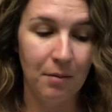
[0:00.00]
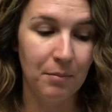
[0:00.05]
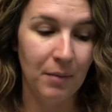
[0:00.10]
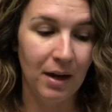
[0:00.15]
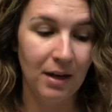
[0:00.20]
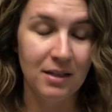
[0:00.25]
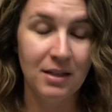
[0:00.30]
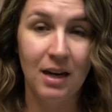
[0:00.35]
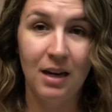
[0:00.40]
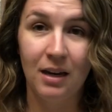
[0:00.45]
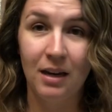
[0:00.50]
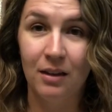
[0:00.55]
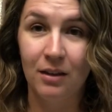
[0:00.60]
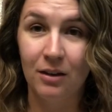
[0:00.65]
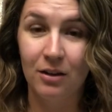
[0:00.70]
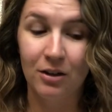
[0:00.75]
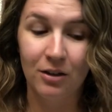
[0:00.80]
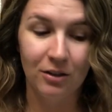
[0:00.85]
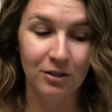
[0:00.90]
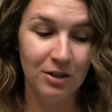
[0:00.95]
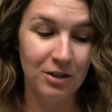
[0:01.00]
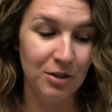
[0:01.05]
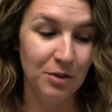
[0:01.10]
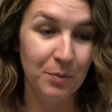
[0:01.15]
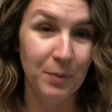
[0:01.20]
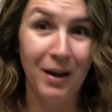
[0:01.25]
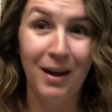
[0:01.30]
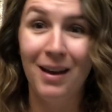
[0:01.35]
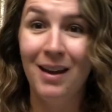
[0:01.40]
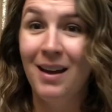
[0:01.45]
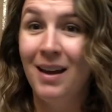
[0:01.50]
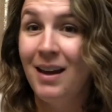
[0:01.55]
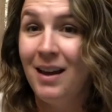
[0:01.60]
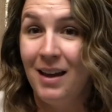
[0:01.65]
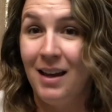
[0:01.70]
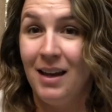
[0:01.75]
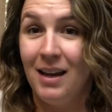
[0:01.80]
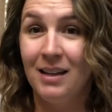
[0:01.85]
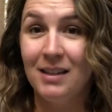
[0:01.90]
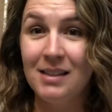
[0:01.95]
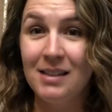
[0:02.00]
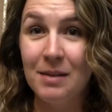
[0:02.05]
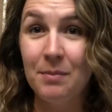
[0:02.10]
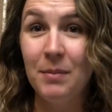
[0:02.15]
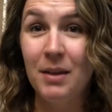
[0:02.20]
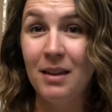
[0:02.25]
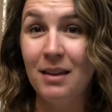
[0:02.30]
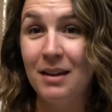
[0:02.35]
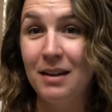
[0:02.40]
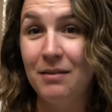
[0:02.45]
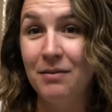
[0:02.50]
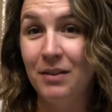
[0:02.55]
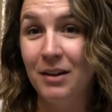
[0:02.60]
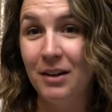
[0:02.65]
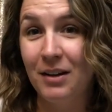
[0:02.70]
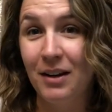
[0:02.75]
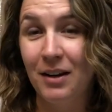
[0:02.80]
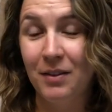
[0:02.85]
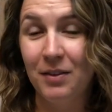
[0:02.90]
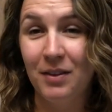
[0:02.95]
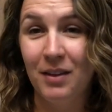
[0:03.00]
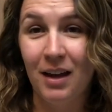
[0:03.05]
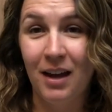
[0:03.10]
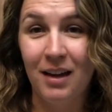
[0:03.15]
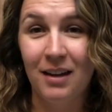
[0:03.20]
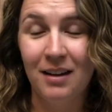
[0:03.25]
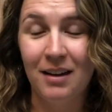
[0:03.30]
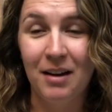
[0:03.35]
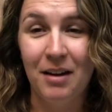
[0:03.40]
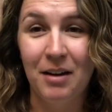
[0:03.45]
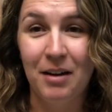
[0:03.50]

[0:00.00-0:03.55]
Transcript: maintaining the curl too. But it's something that I figured out that